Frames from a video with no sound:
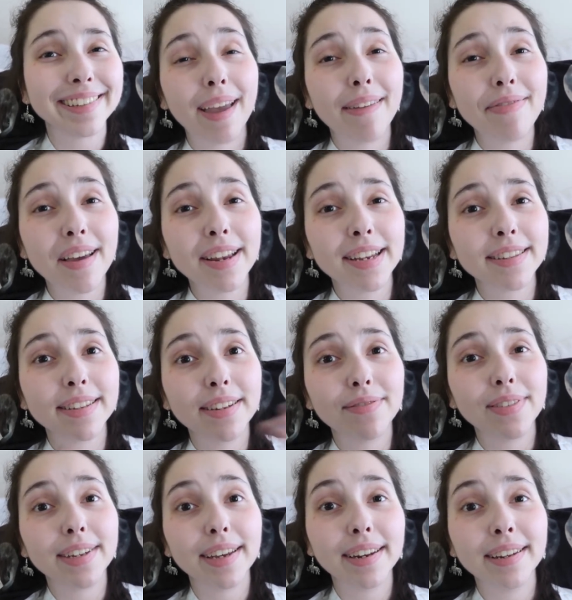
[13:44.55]
and that doesn't
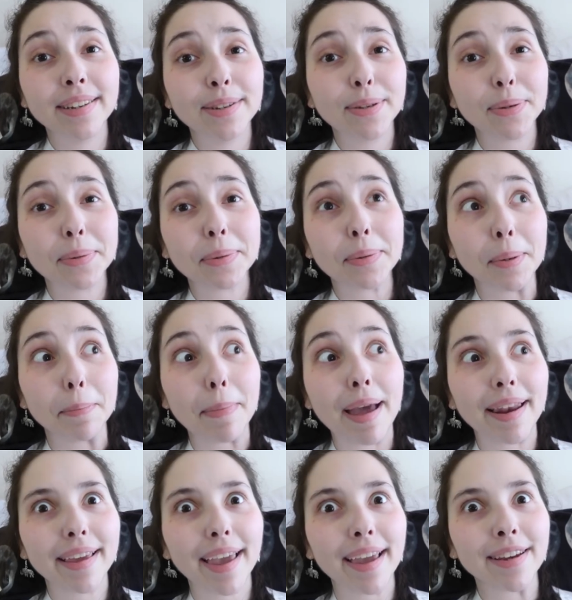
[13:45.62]
even get into the
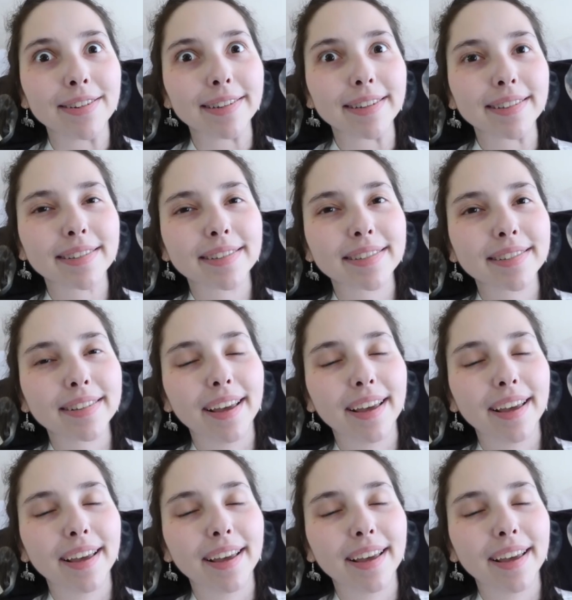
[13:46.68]
medications.